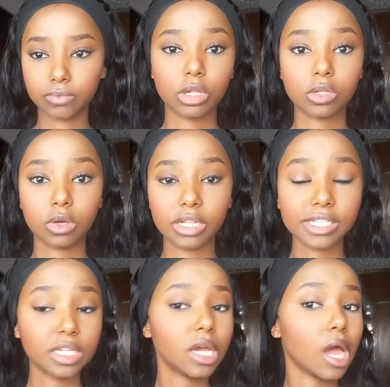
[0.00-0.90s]
You
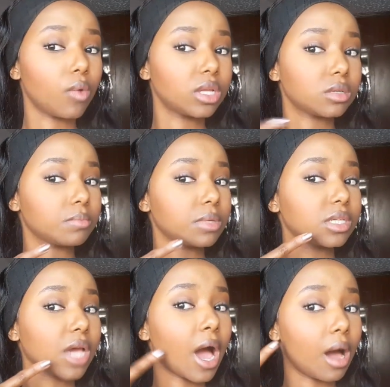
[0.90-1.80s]
can see I went a
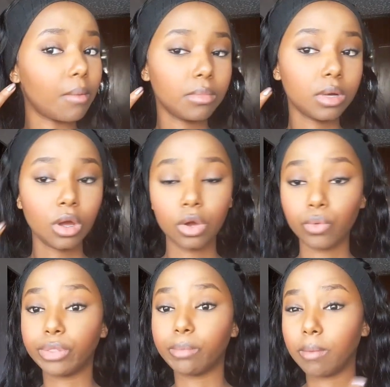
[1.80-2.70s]
bit ham
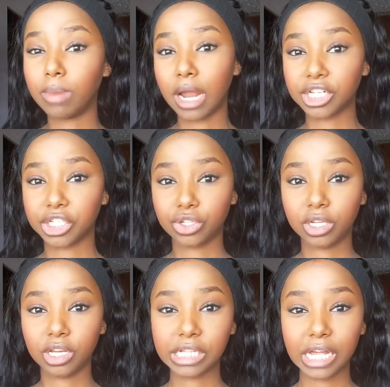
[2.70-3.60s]
with my blush
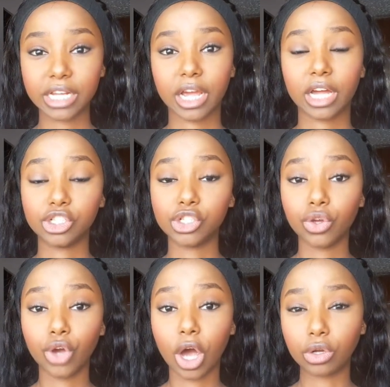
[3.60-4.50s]
today so that I can
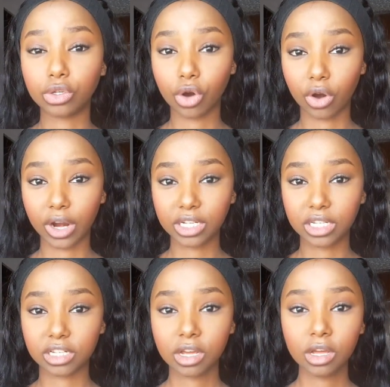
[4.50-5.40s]
show you how to
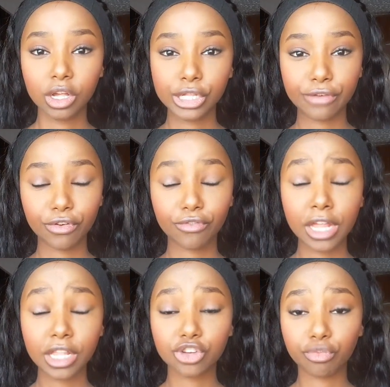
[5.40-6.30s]
correct it. So if you
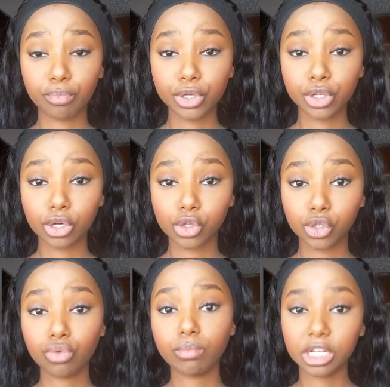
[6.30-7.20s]
find that you've put on
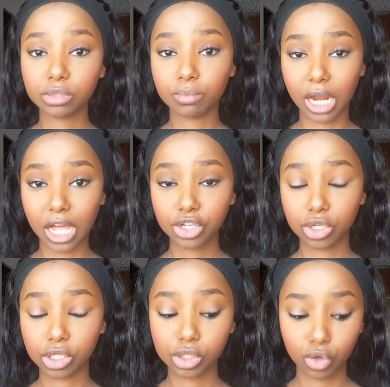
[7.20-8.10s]
too much
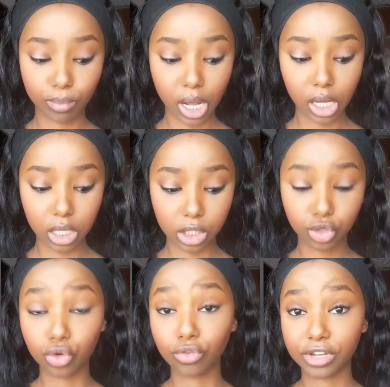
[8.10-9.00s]
blush, you just go back
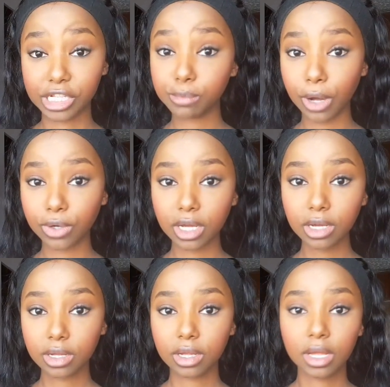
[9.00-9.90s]
into your face
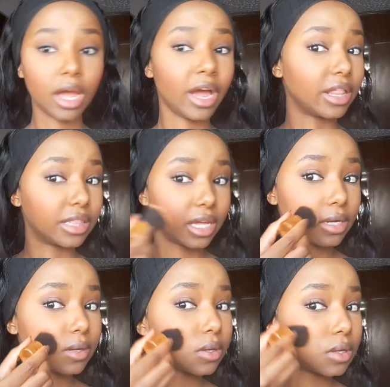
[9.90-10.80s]
powder and
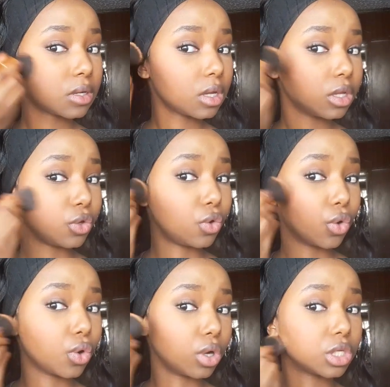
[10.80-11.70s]
then you
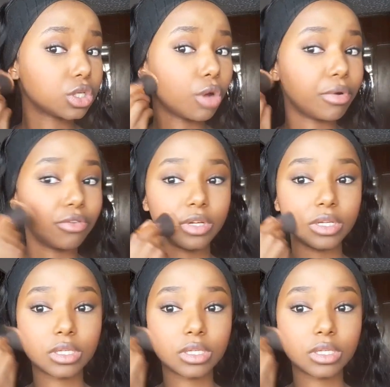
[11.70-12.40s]
go on top of